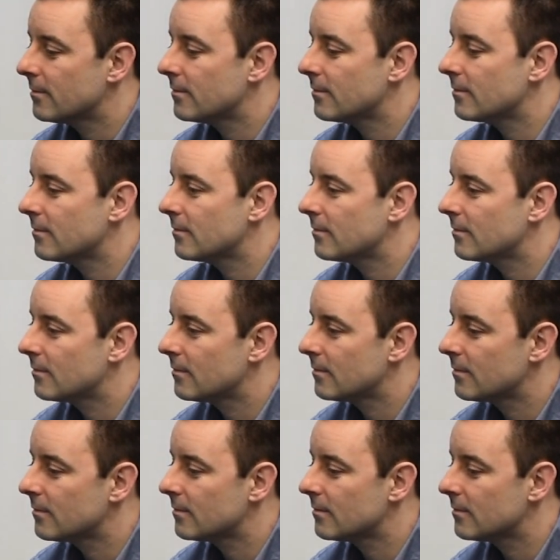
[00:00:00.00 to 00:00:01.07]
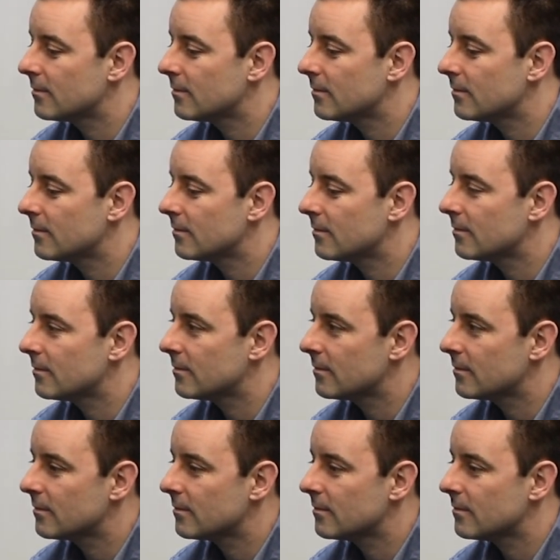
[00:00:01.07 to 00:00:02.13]

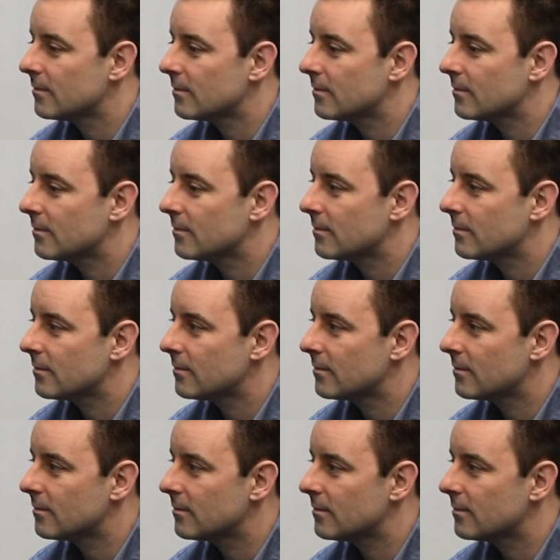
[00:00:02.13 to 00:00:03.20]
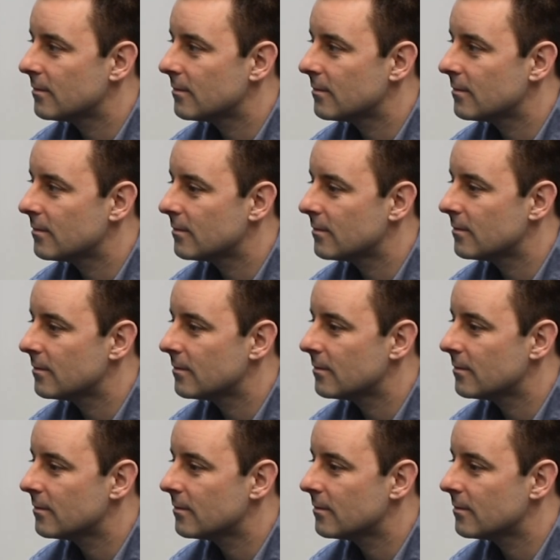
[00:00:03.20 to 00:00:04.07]
(not speaking)